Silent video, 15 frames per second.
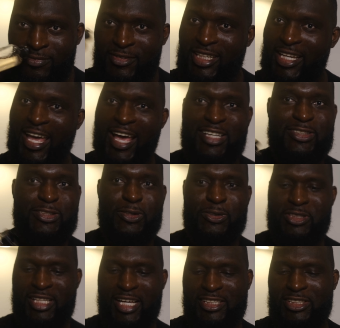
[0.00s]
It has
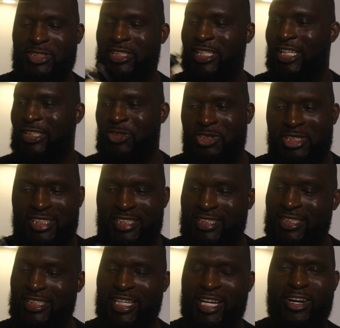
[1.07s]
those, yes,
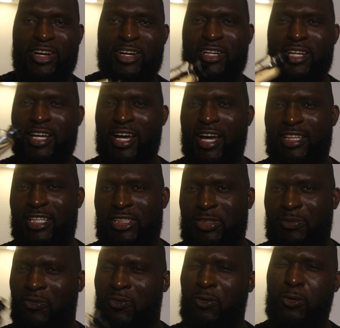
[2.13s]
citruses in here. I think
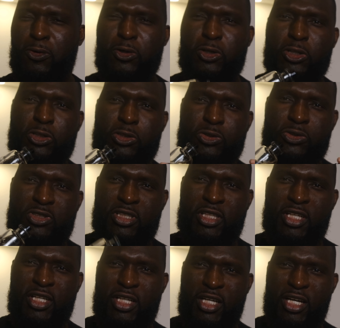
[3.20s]
some florals,
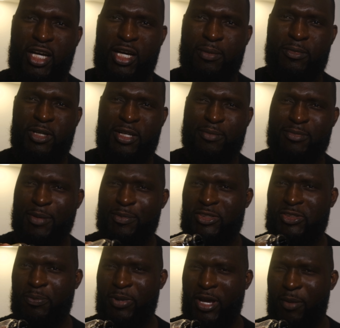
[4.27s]
maybe
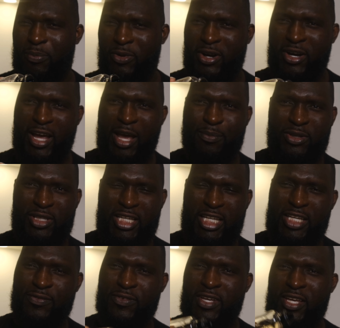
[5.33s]
some pepper, I
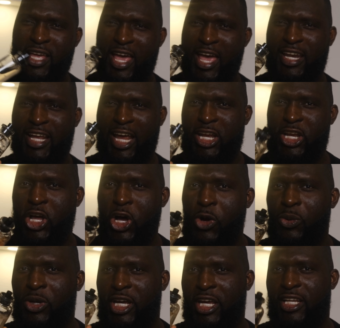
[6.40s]
believe. And I
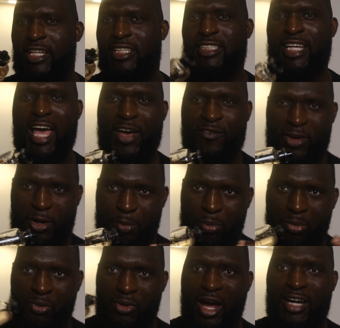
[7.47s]
know it does have
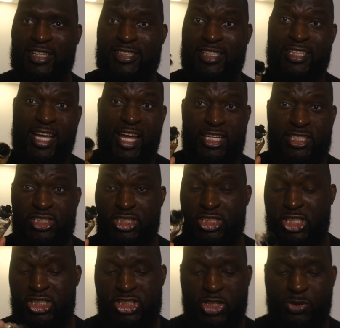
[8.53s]
ambroxan and
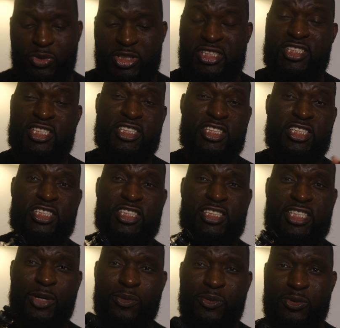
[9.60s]
ginger, which the ginger
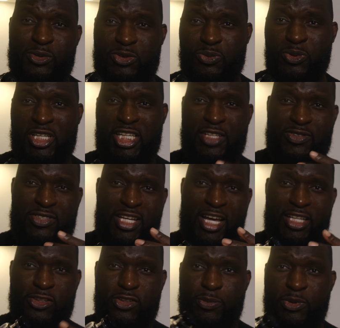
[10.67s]
is what gives it
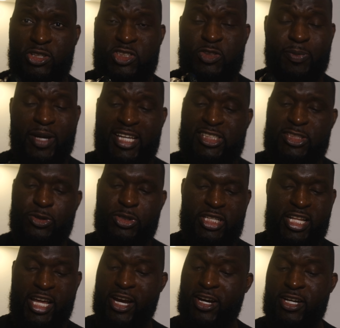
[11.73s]
that little bit of spice
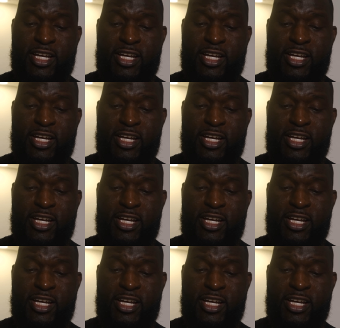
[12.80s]
in there.